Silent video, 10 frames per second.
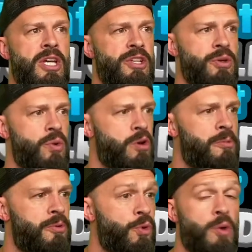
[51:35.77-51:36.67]
and
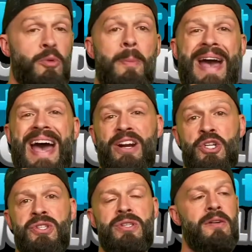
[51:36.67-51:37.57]
your normal
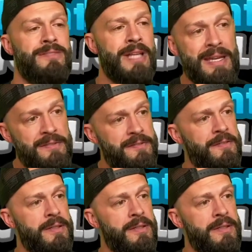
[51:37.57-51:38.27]
patterns of life,